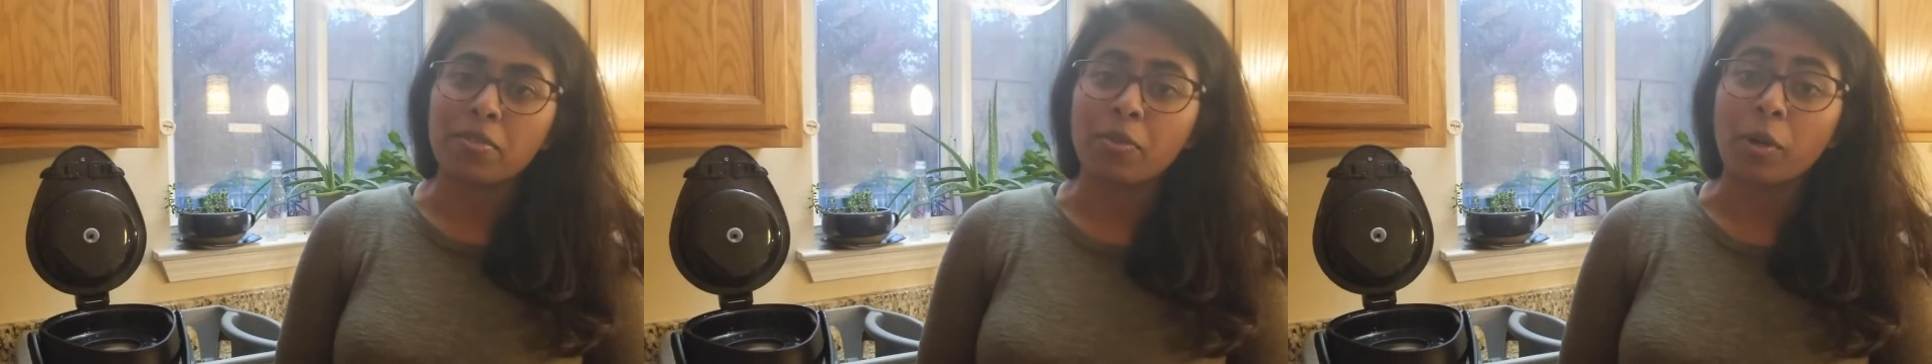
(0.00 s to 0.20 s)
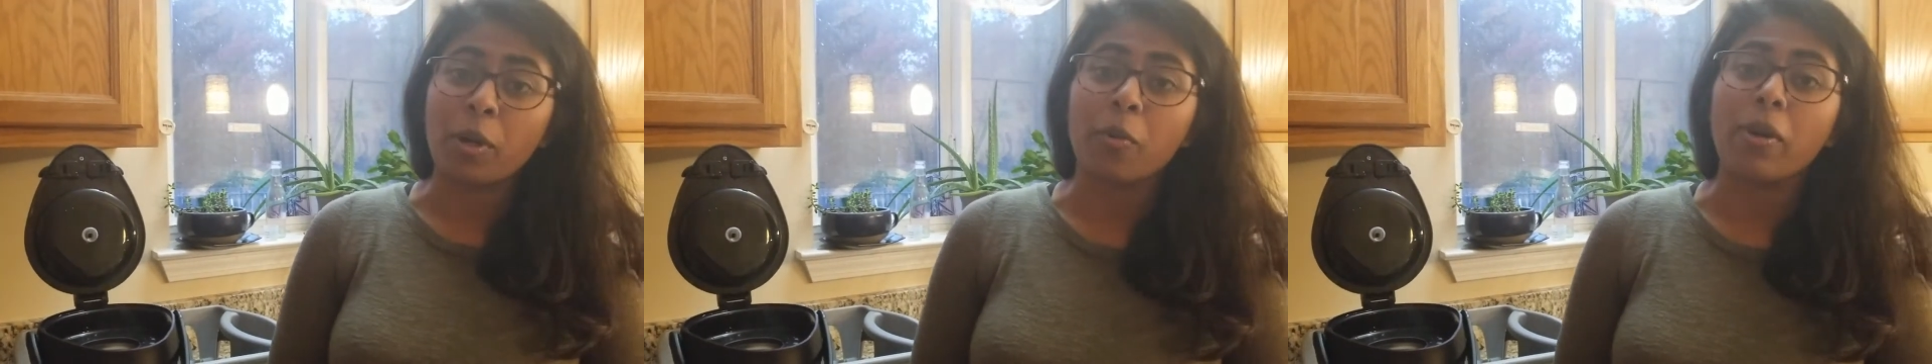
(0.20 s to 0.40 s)

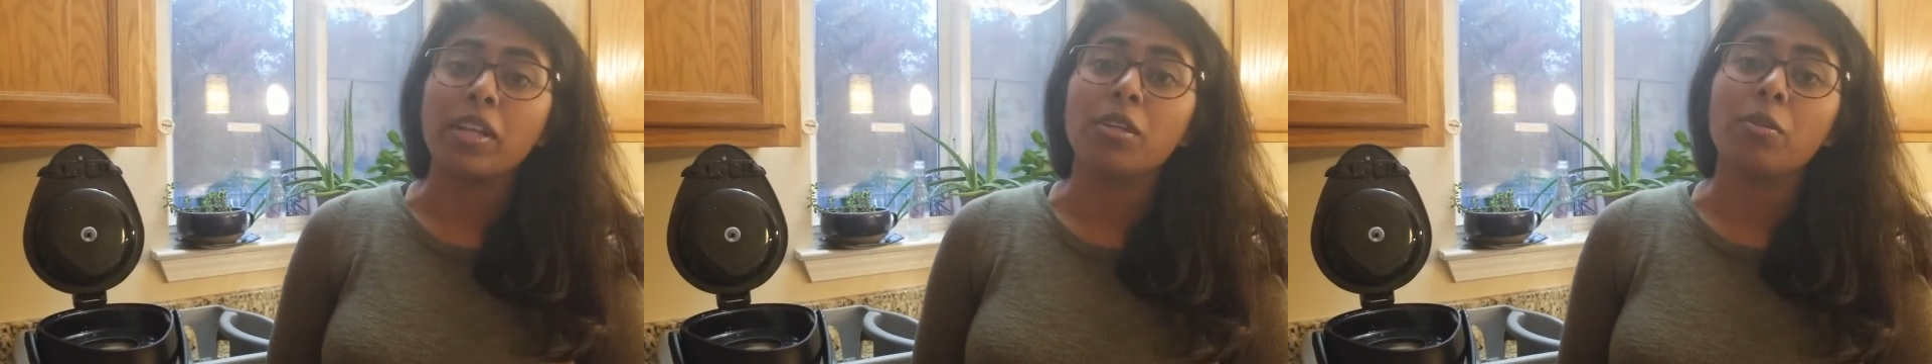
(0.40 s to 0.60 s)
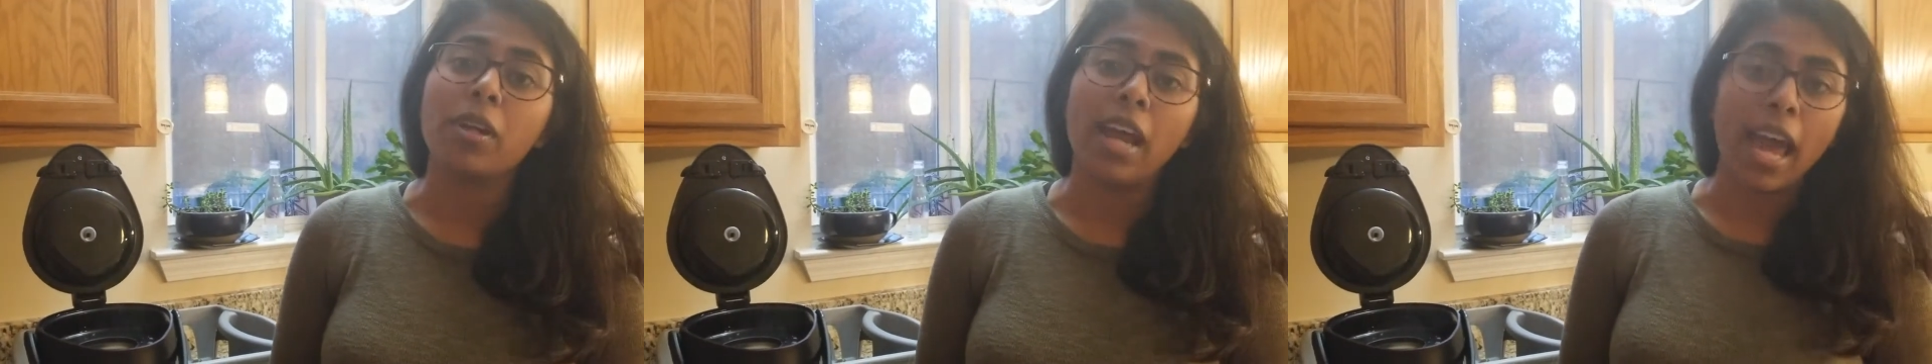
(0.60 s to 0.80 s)
for when
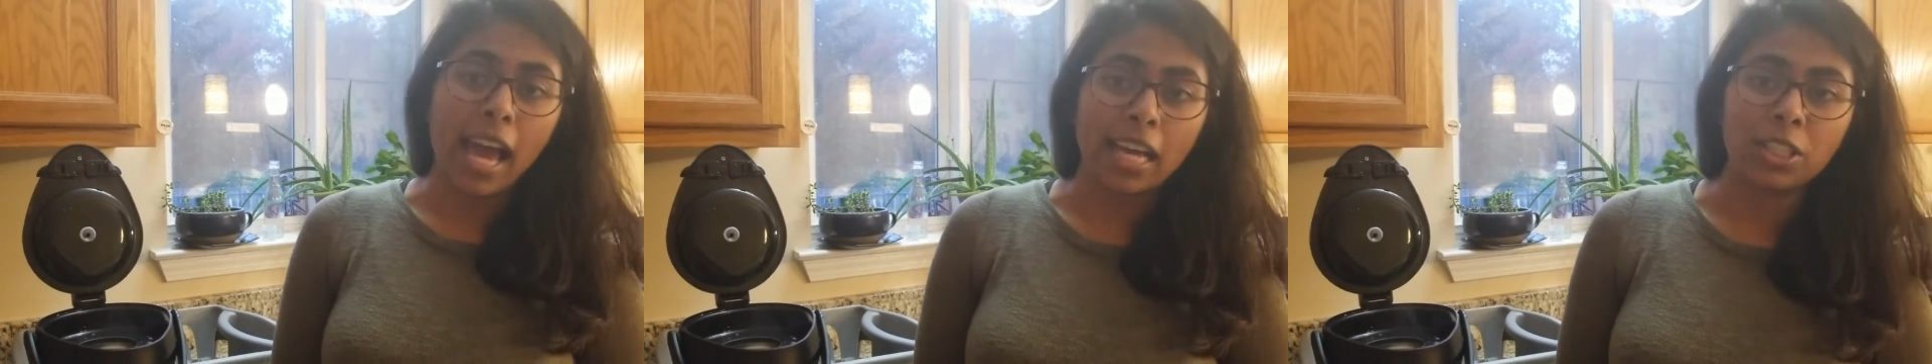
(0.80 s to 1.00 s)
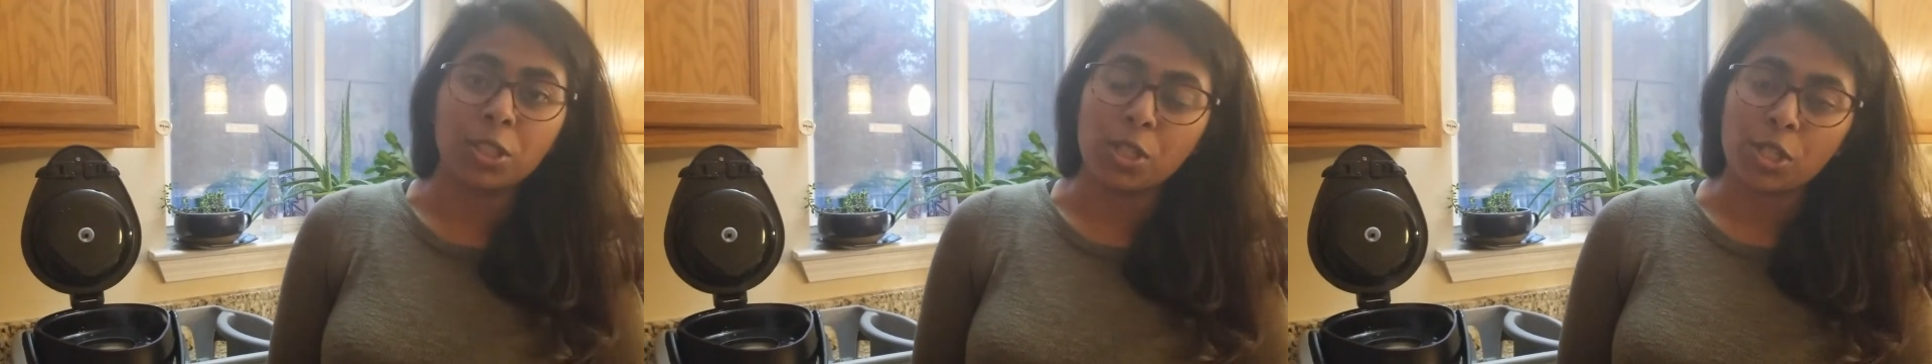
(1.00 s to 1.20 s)
you want to
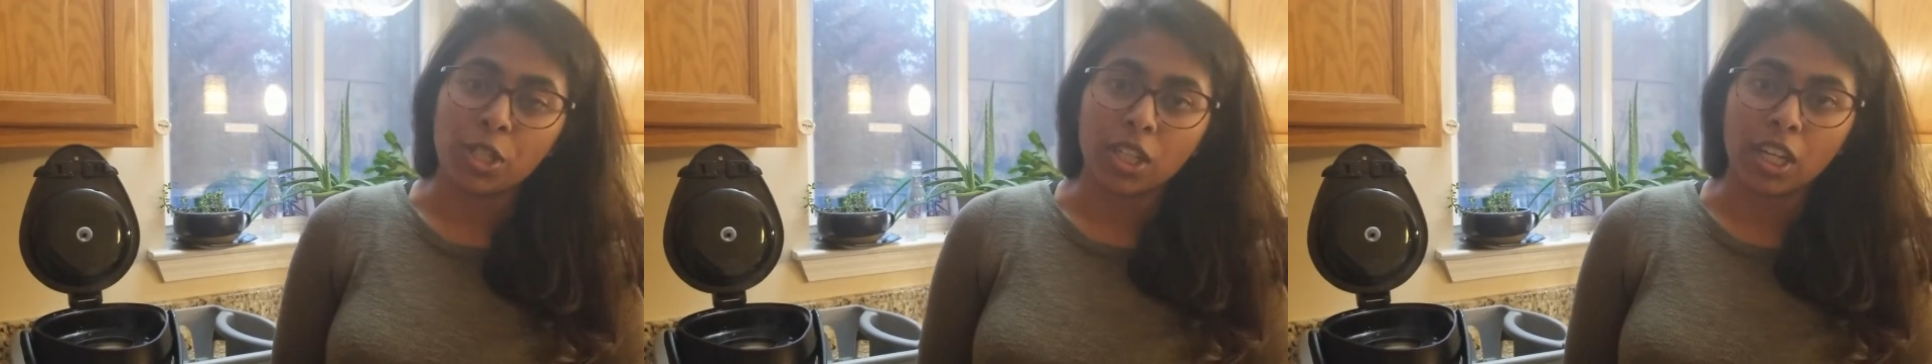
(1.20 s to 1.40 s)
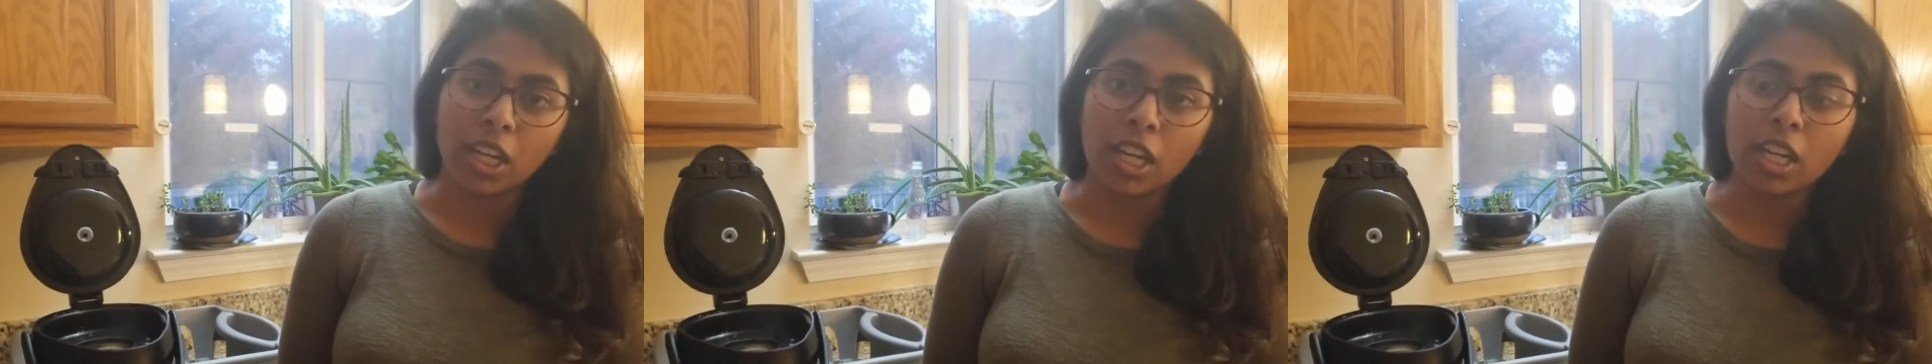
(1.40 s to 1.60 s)
add your
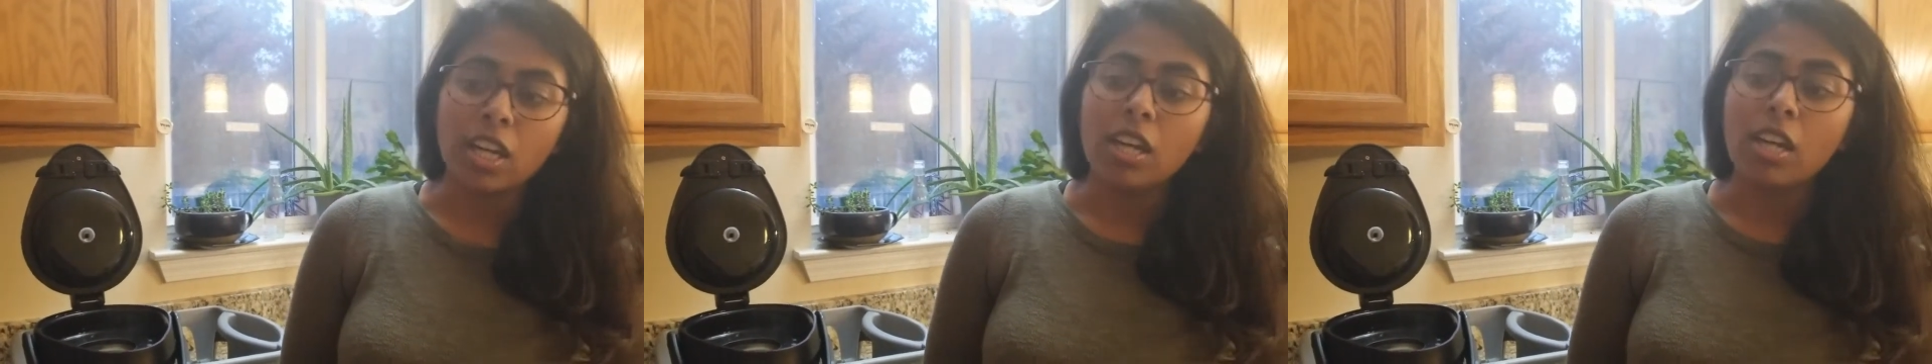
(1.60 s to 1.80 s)
sugar.